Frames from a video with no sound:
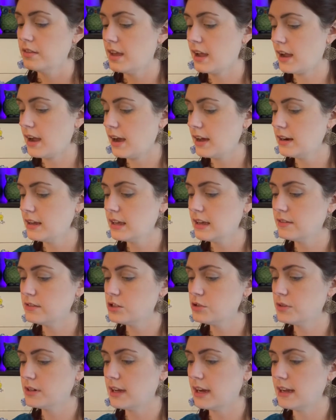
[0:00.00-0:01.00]
That kind of gives
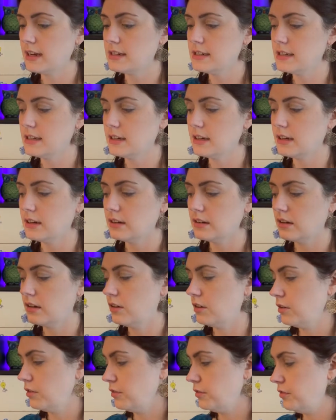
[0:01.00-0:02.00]
you an idea
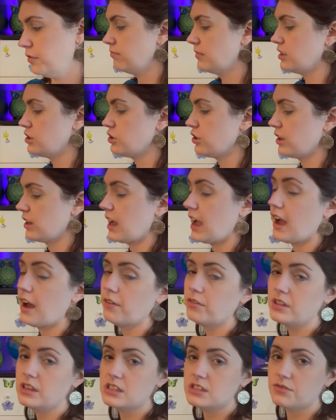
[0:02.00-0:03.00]
of that you're gonna
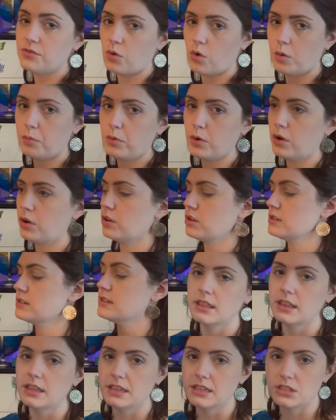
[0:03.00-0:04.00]
have these four
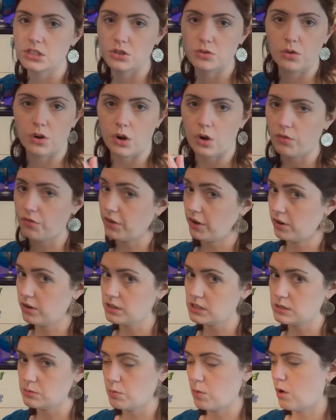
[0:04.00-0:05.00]
books. These two are
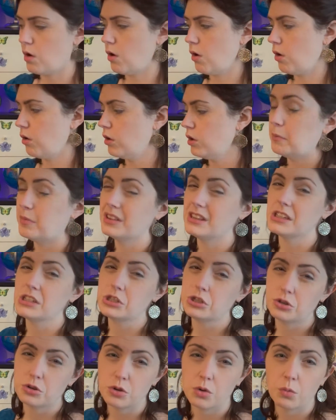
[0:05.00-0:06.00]
very small, but the
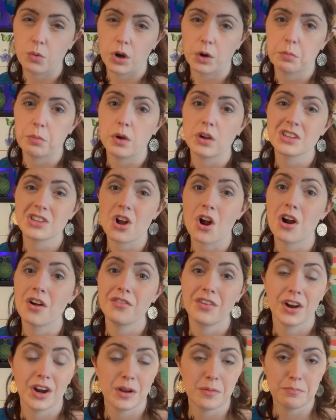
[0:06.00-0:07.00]
student workbooks
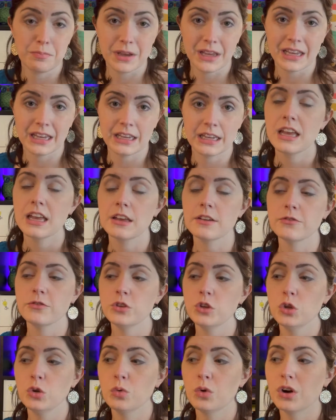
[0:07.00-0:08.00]
are very big. If
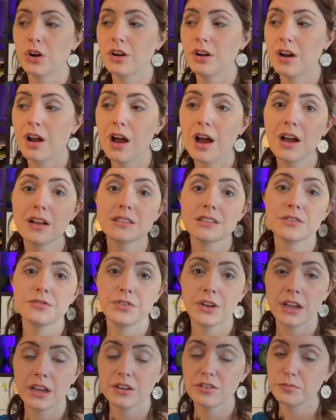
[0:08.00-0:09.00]
you are not a
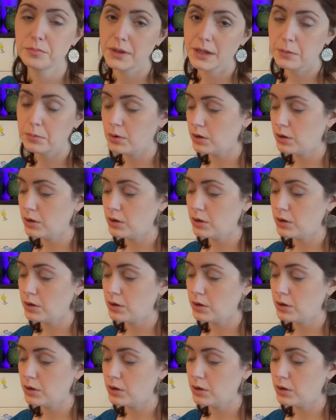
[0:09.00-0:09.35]
fan of big